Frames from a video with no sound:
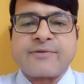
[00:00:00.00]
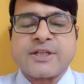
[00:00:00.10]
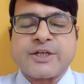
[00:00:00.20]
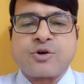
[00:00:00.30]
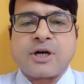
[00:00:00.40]

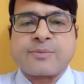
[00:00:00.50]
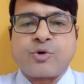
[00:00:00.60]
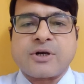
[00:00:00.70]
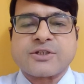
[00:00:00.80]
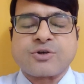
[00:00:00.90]
whether you got
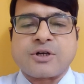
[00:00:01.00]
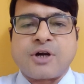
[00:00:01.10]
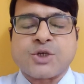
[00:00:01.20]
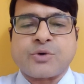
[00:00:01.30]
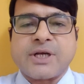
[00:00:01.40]
bonus or
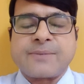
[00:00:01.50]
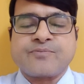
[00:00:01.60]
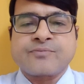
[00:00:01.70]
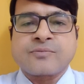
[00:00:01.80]
not today.